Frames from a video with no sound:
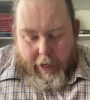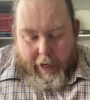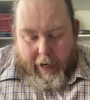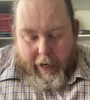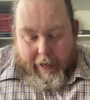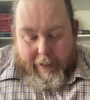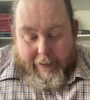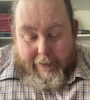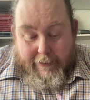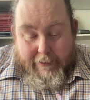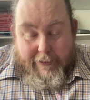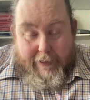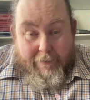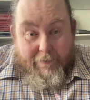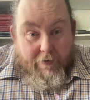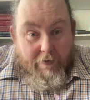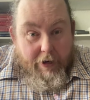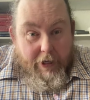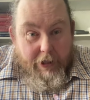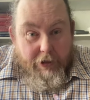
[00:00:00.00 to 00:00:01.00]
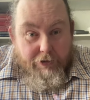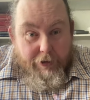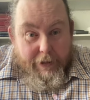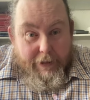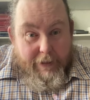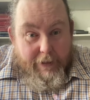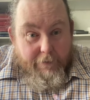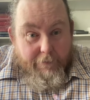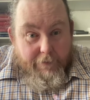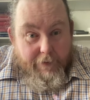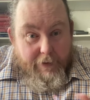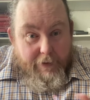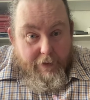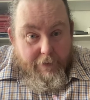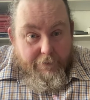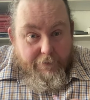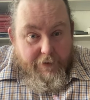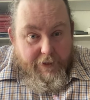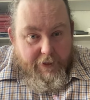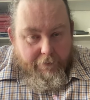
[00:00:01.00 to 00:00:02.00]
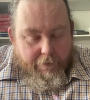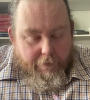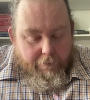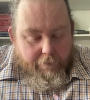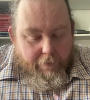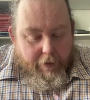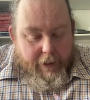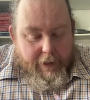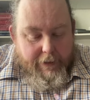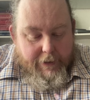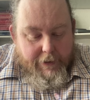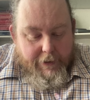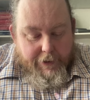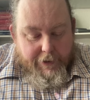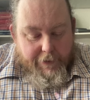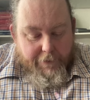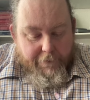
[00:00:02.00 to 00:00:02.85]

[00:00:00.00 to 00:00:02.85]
they're very interesting for different reasons.